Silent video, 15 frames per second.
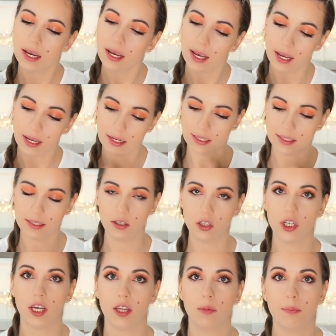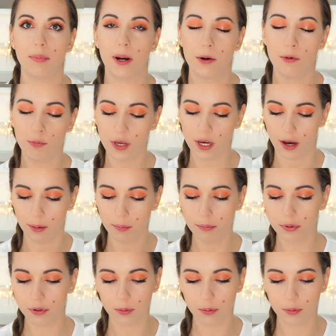and it's in shade Bury Me Up.